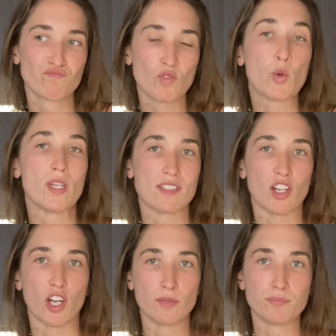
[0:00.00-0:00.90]

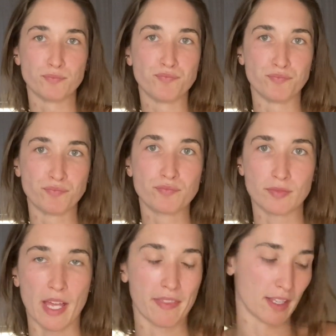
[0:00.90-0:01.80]
Cuisinart.
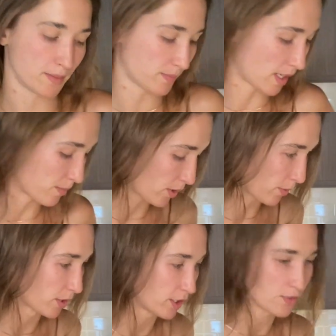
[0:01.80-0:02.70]
That thing. Yeah, okay,
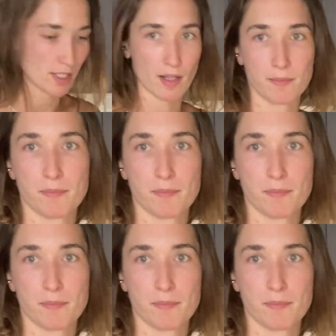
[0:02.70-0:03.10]
we're gonna use that.